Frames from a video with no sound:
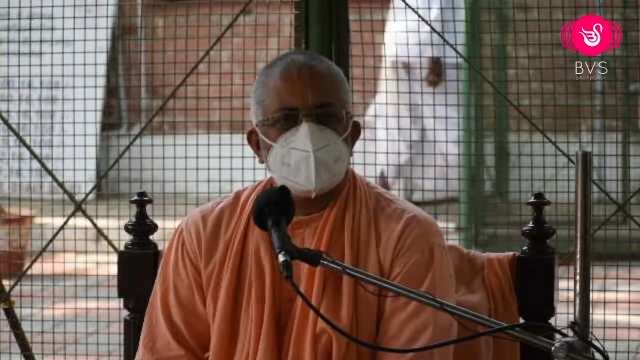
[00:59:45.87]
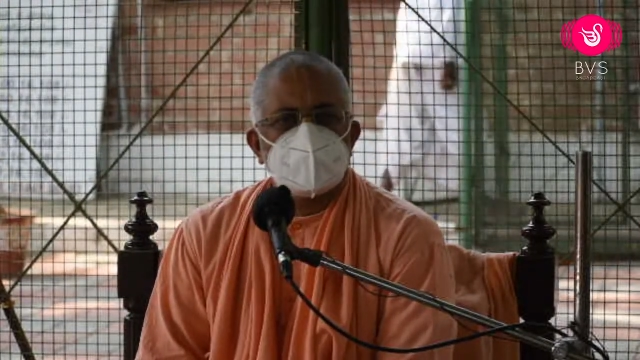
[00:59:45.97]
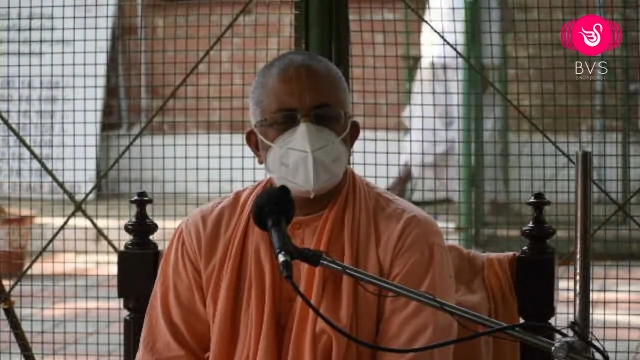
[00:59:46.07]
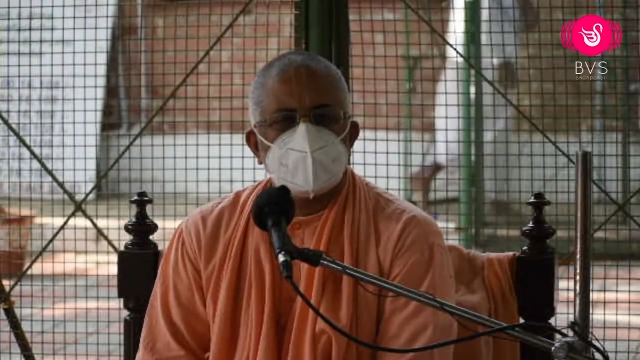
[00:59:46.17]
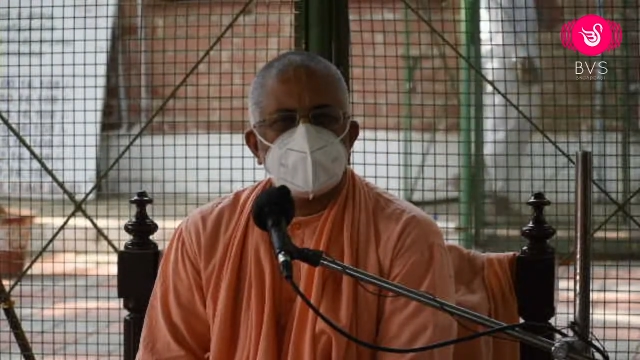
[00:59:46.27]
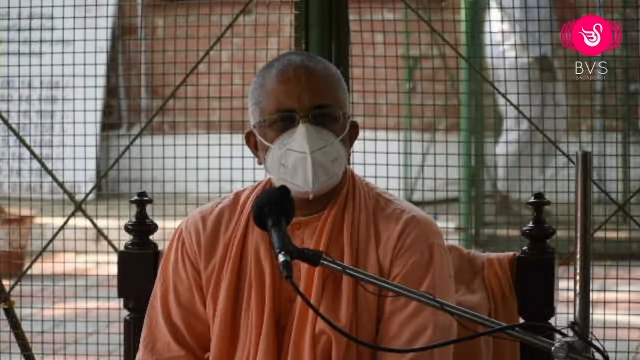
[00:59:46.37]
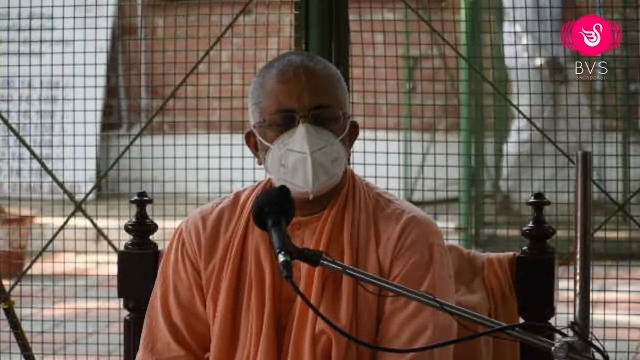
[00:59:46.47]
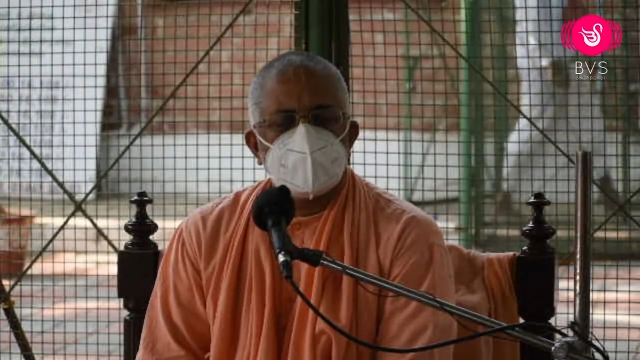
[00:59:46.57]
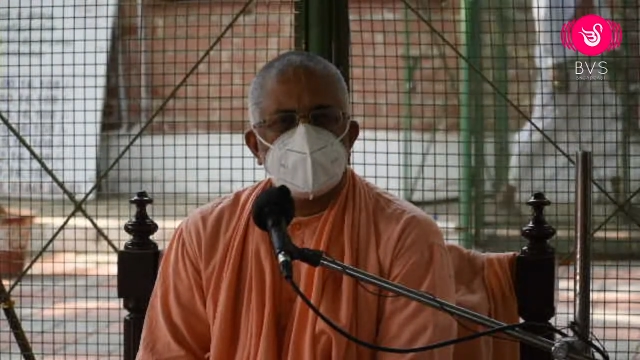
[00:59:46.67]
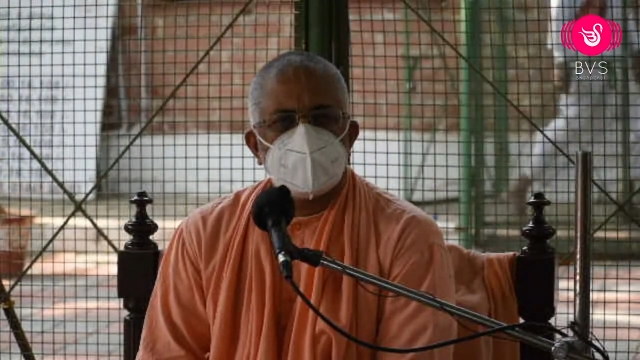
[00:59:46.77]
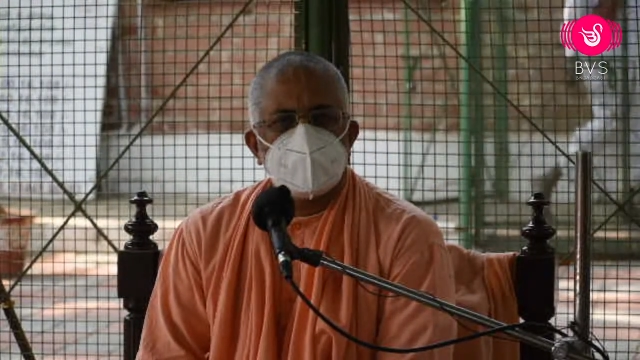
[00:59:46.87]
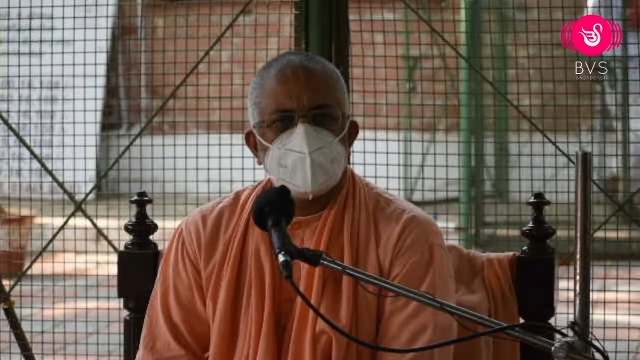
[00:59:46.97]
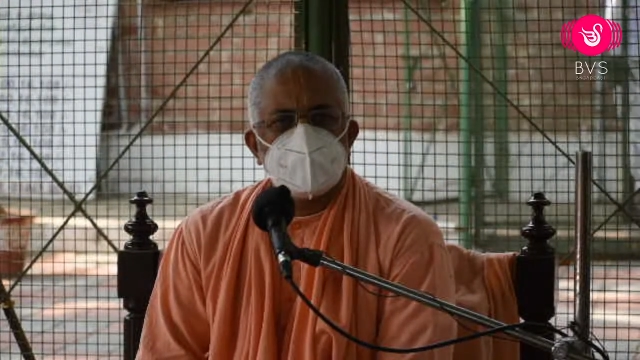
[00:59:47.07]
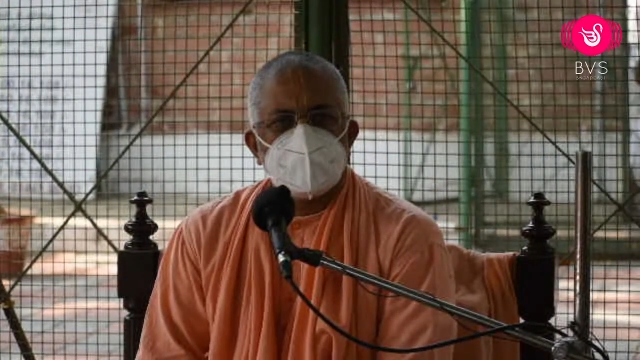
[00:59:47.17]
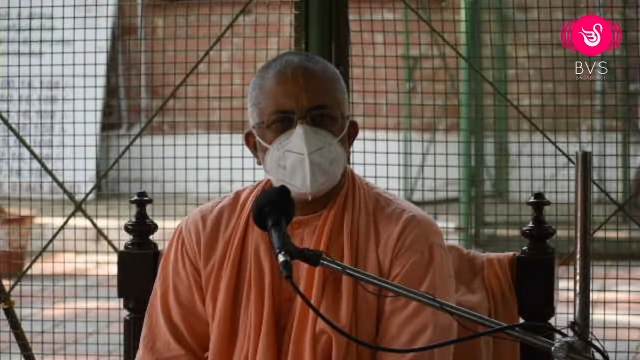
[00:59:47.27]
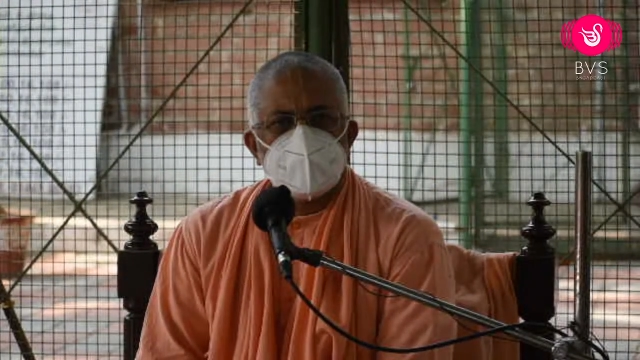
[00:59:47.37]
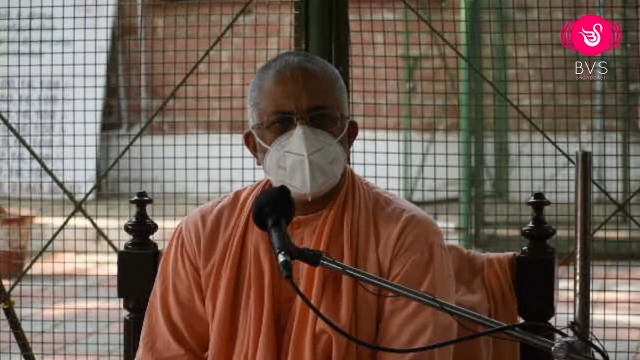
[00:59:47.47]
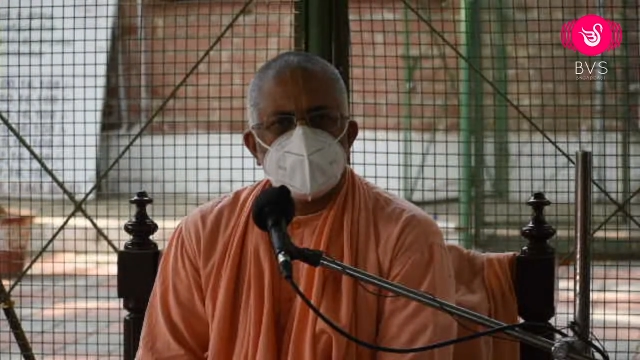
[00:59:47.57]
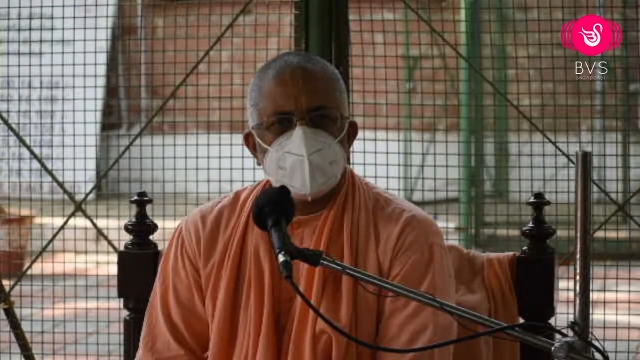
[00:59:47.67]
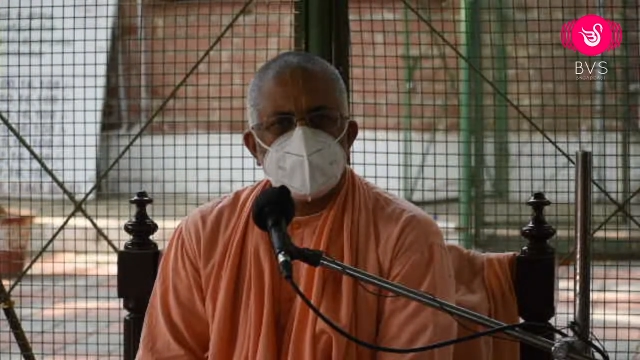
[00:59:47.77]
So, question from Sundar
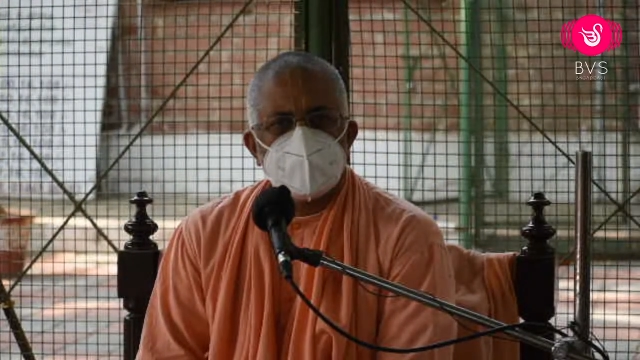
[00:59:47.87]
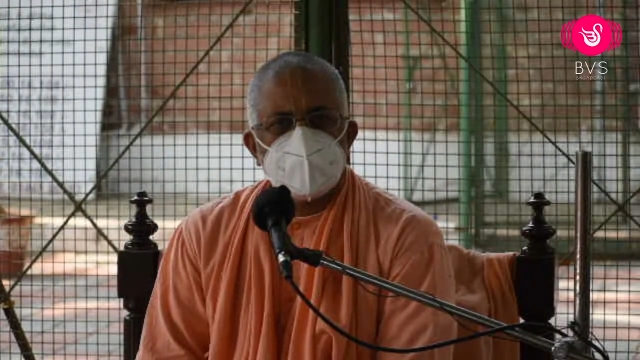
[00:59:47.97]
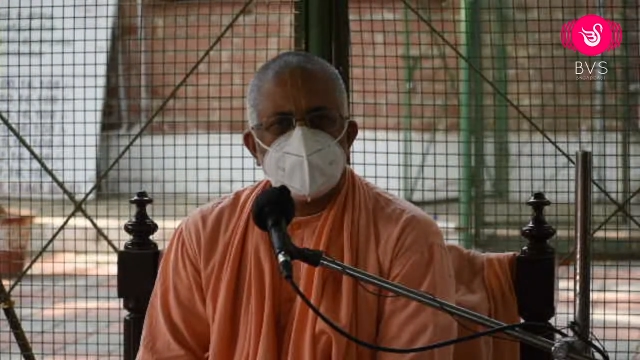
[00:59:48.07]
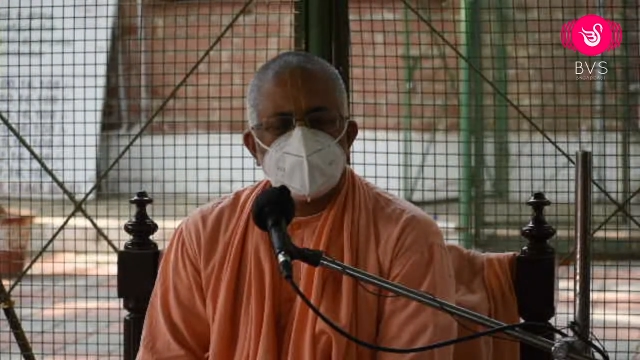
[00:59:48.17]
Murarika.